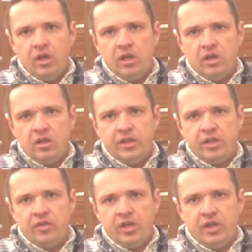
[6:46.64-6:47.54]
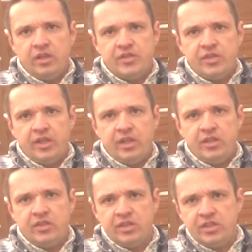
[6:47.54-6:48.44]
Uh, they ran at a steady
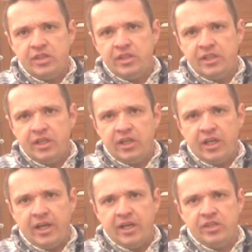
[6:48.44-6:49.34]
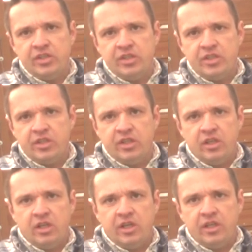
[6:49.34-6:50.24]
16 terahashes, and
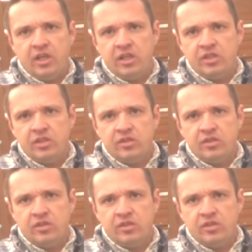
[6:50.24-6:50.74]
I got